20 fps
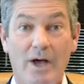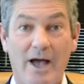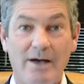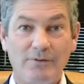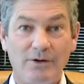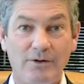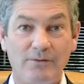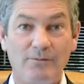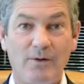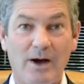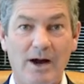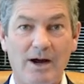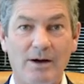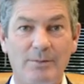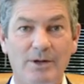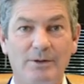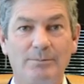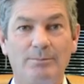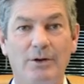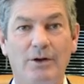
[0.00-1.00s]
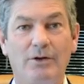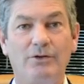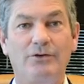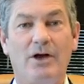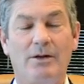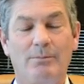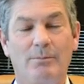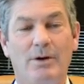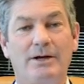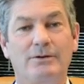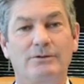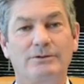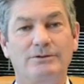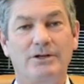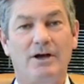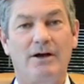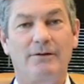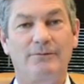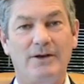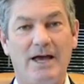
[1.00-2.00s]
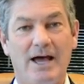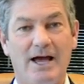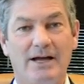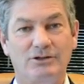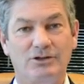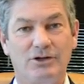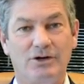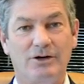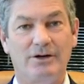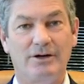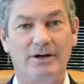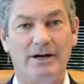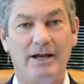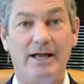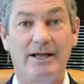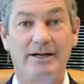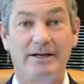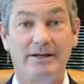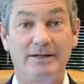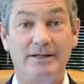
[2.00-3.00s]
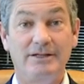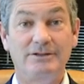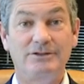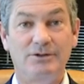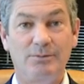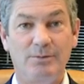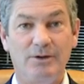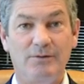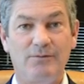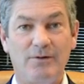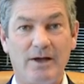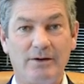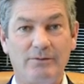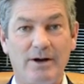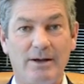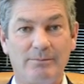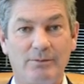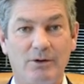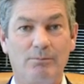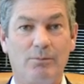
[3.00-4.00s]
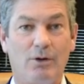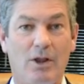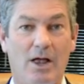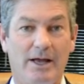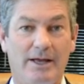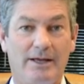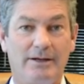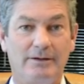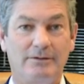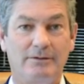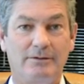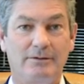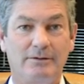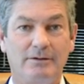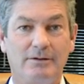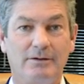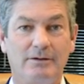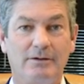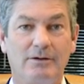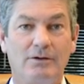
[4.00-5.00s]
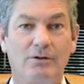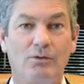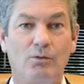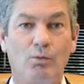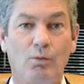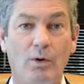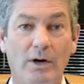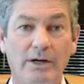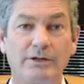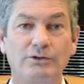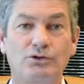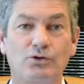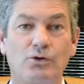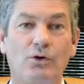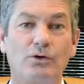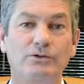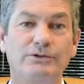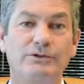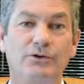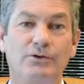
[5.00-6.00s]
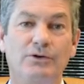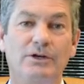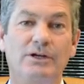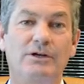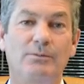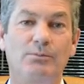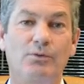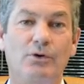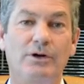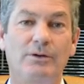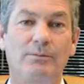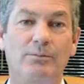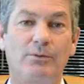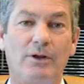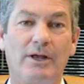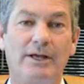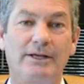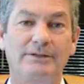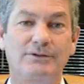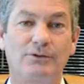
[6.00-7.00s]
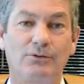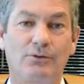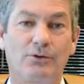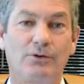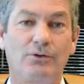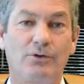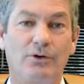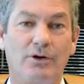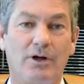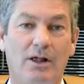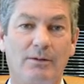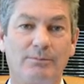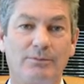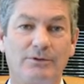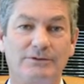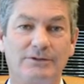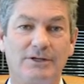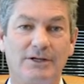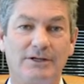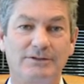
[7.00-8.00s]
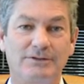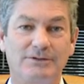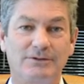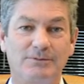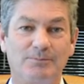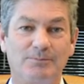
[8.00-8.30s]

have an environment built on Microsoft Azure, and it needs to be FedRAMP compliant. What controls do you need to put in place in order to accomplish this?